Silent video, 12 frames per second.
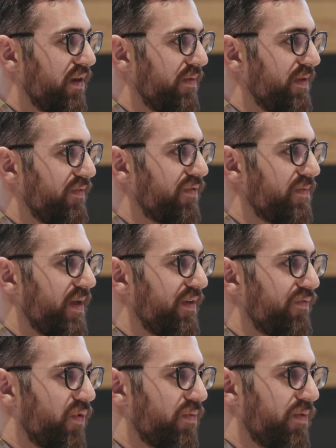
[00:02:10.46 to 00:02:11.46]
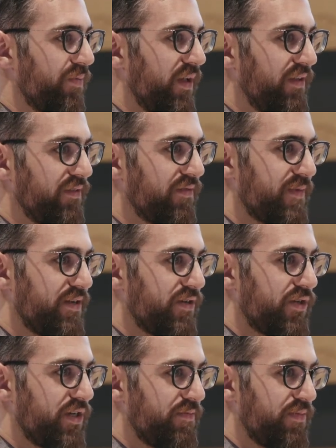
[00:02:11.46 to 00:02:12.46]
coming from a formal place of
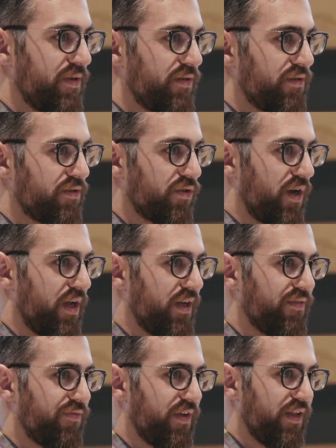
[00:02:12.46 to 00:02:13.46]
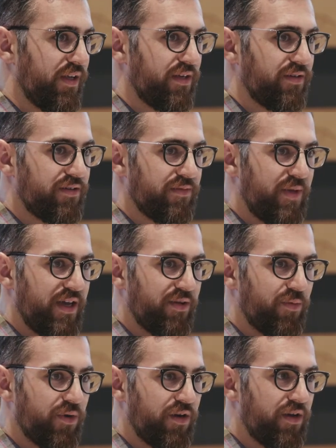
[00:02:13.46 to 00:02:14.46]
mentorship, but trying and failing to make
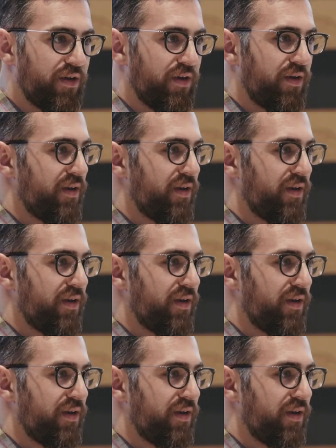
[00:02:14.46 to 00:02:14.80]
it work,